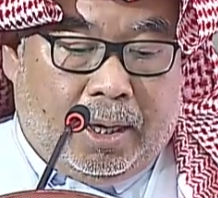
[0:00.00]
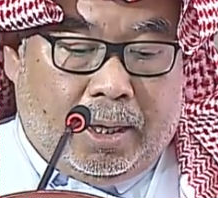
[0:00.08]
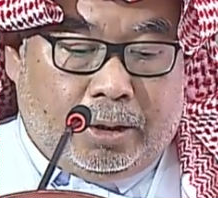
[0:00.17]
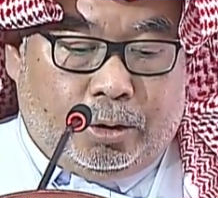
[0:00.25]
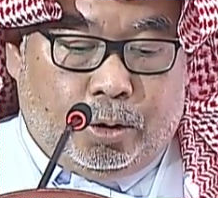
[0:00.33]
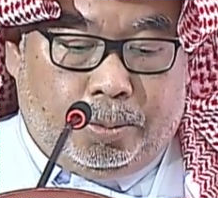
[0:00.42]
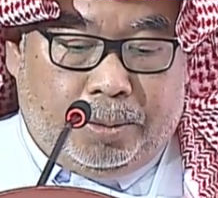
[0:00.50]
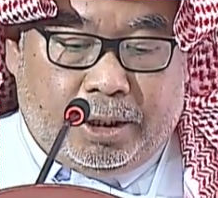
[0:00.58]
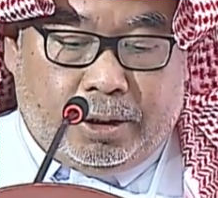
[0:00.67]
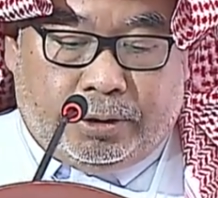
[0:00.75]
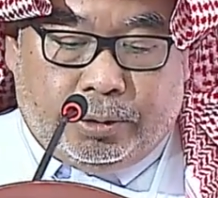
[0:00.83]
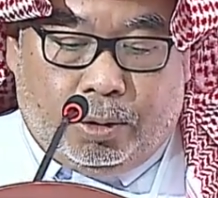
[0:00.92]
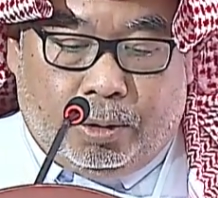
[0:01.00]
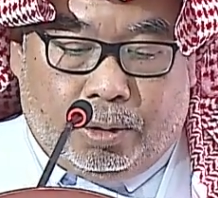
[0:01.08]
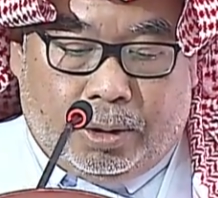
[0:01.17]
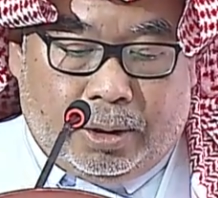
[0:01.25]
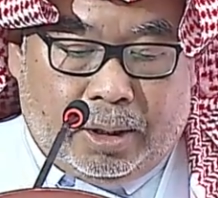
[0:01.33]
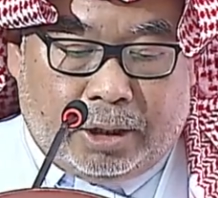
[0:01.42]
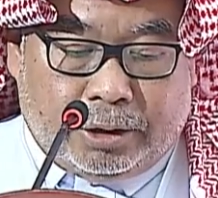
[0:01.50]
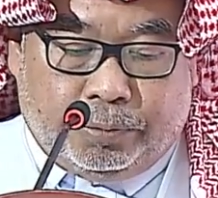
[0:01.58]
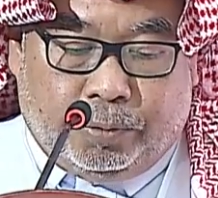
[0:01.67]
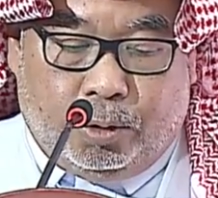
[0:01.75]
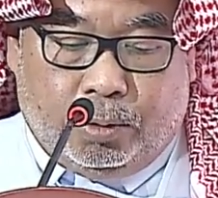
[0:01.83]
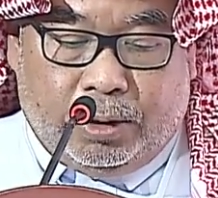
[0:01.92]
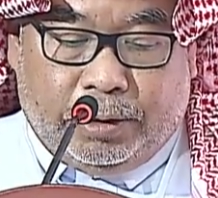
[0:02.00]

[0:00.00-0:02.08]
And domain score as follows.